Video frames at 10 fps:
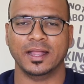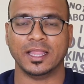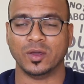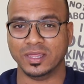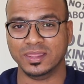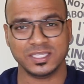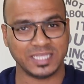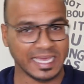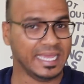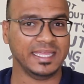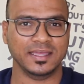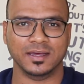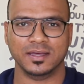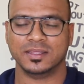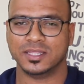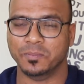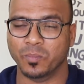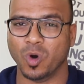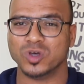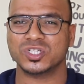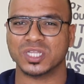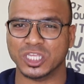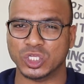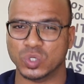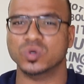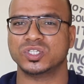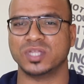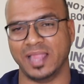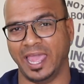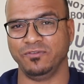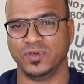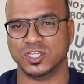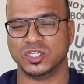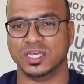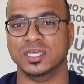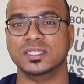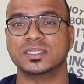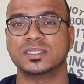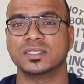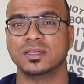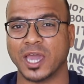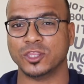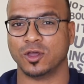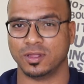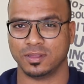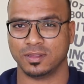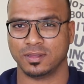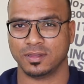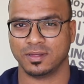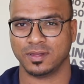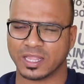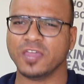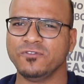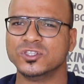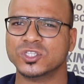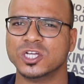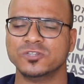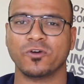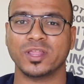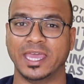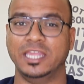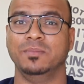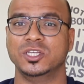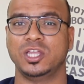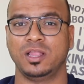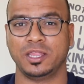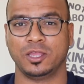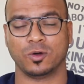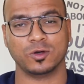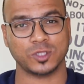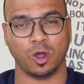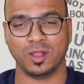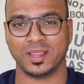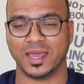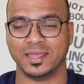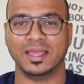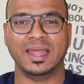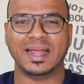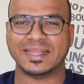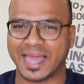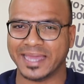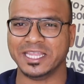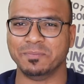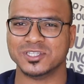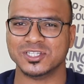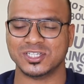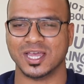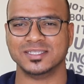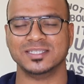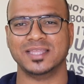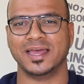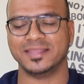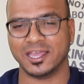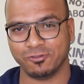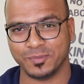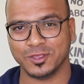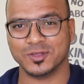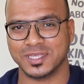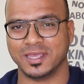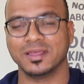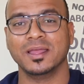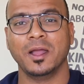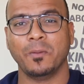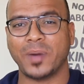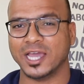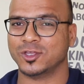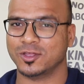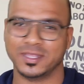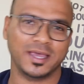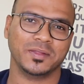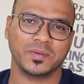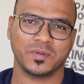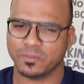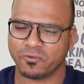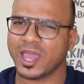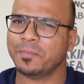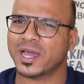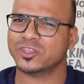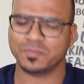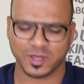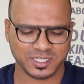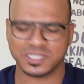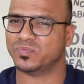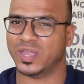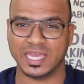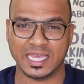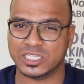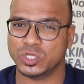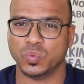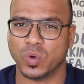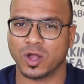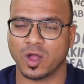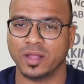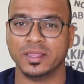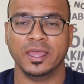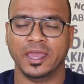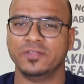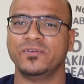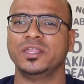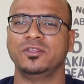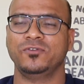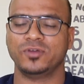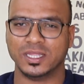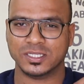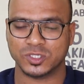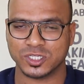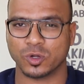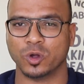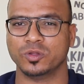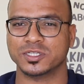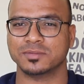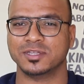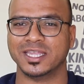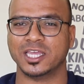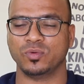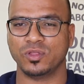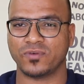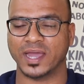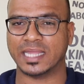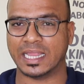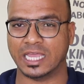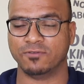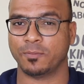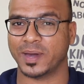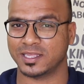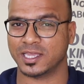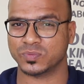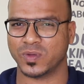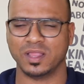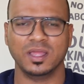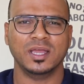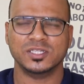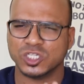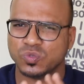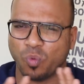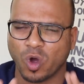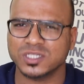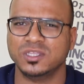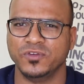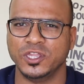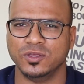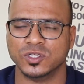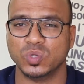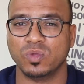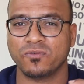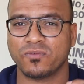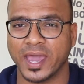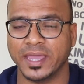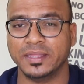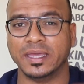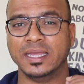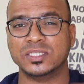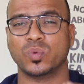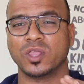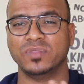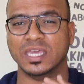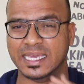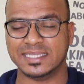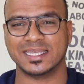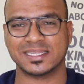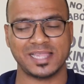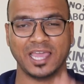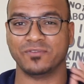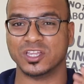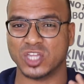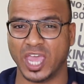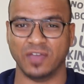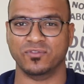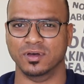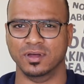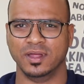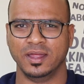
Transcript: Now in this area, the most used language is Python. Now if you search for any machine learning course online, 90% chance is that they will be using Python there. Why Python? Because it is very easy to work on. In fact, if you can just go to description area, you will find a link for Python as well. Just watch the videos. You will find it's one of the easiest language ever.